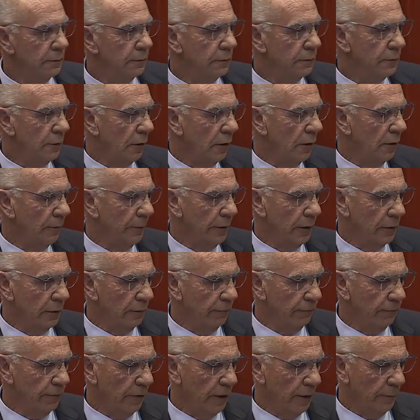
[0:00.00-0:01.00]
told me on a
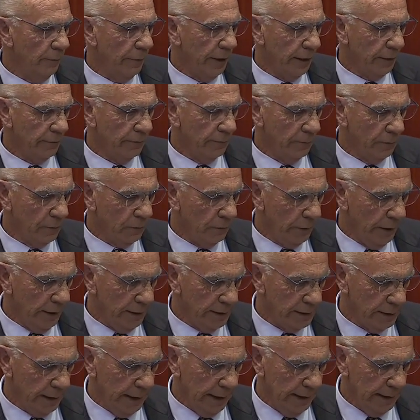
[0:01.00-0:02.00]
flight back from
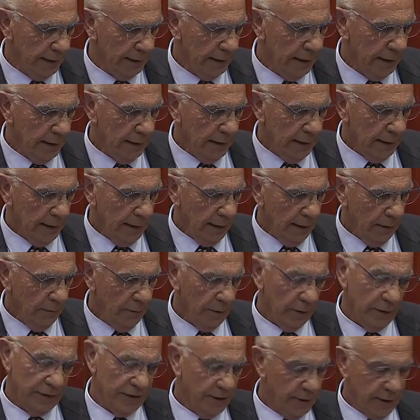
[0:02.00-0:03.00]
Queensland,
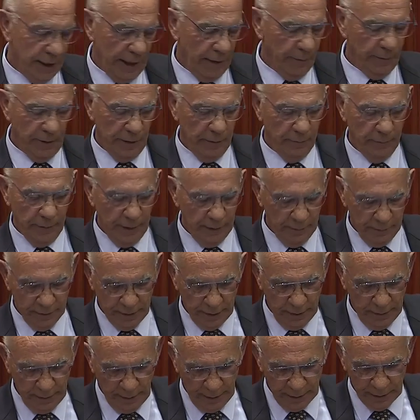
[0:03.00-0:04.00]
where I just happened to meet,
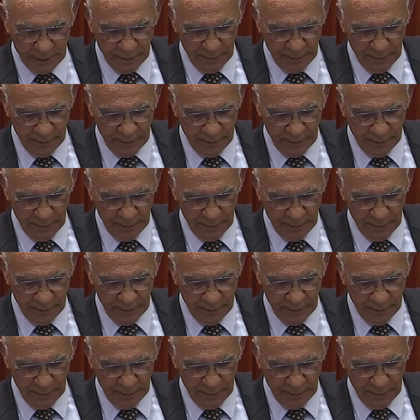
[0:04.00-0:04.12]
sit next